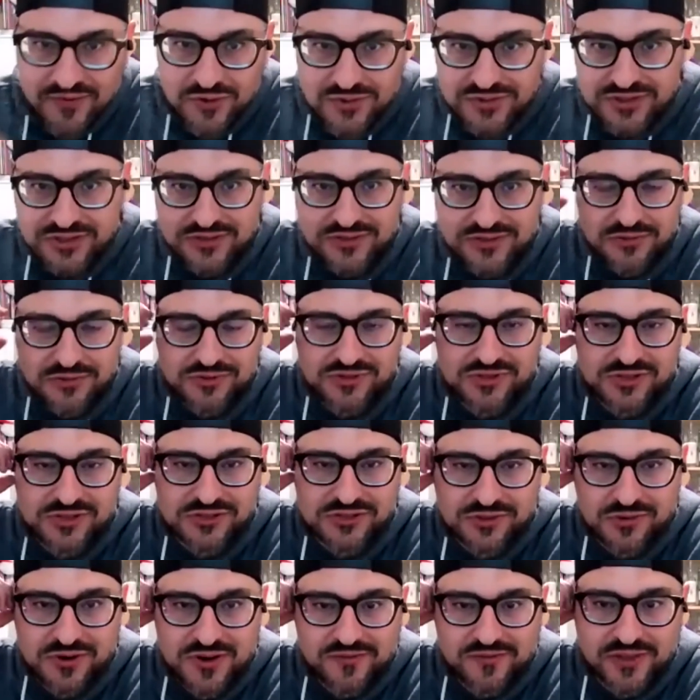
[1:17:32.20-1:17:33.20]
have those those
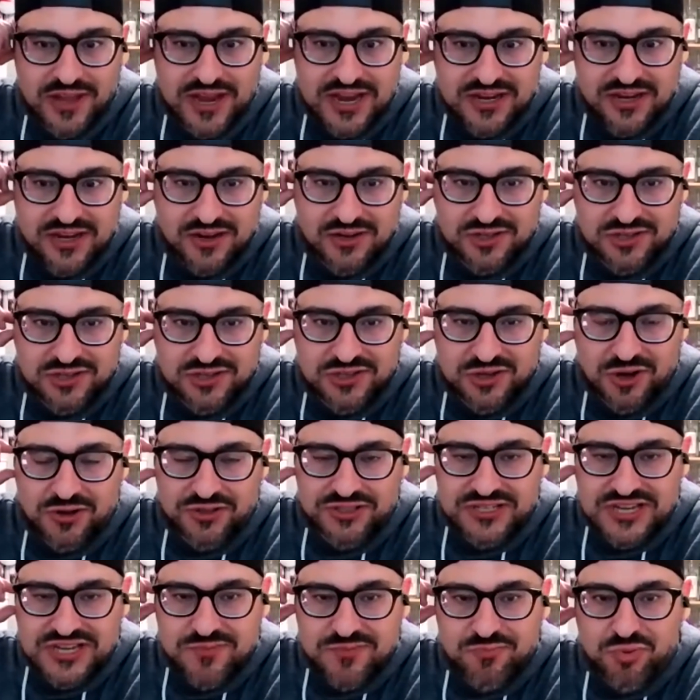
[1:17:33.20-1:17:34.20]
sort of like
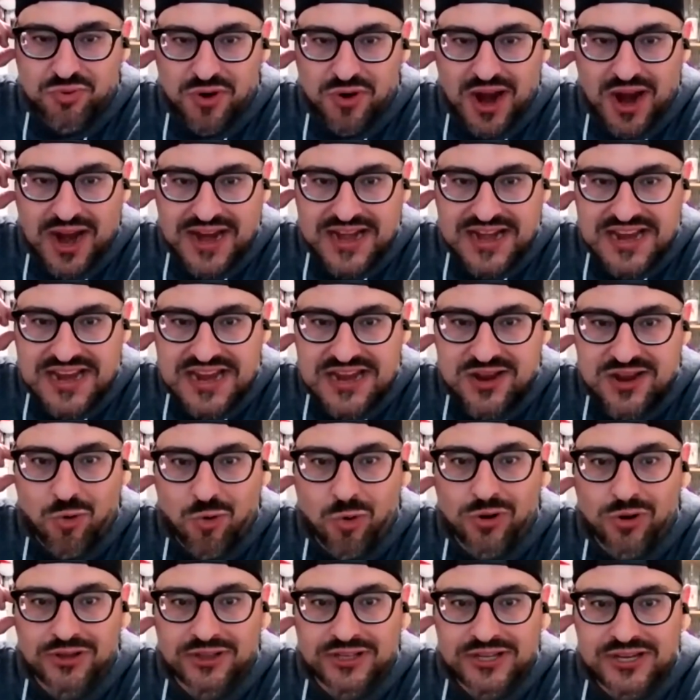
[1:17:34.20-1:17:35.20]
salty, briny,
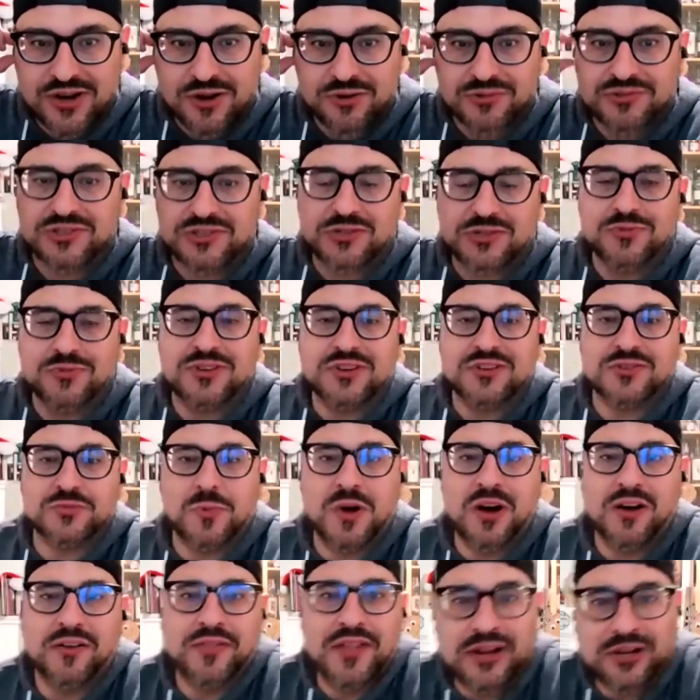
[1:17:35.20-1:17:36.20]
oily notes to it as
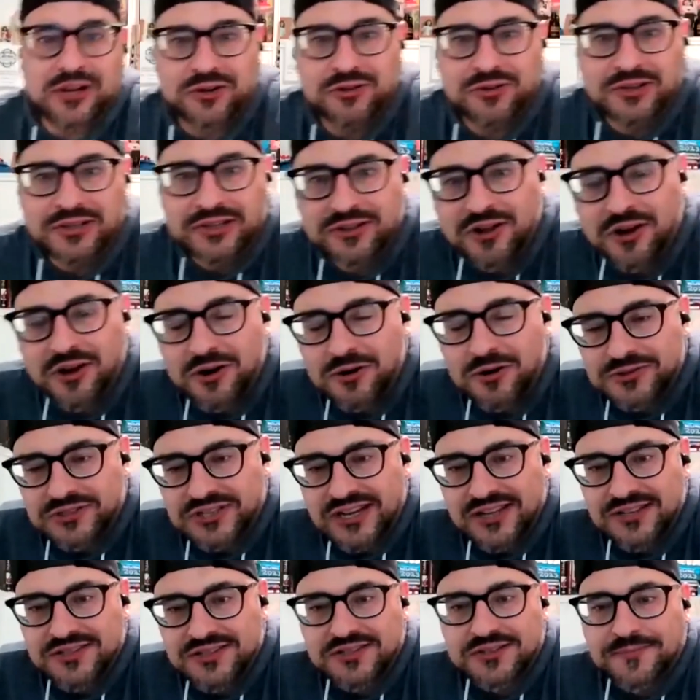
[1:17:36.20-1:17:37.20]
well that Caol Ila
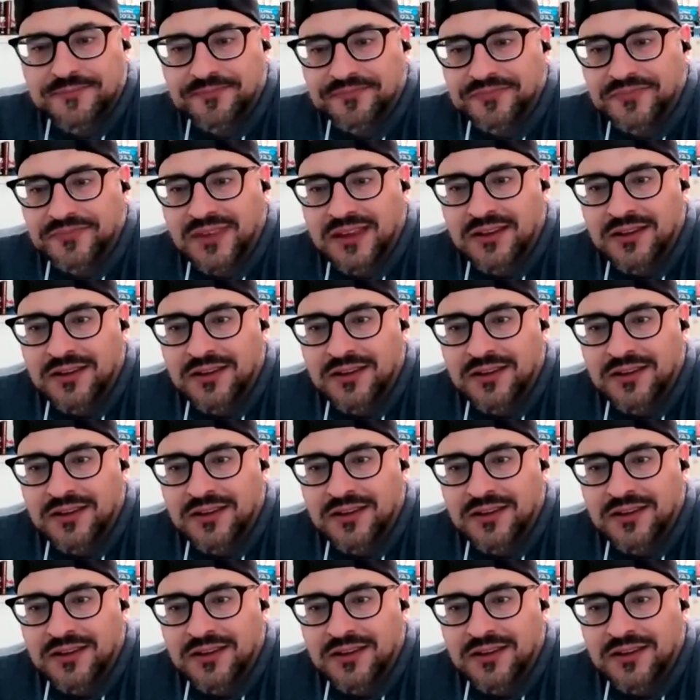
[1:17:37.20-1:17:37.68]
always gets.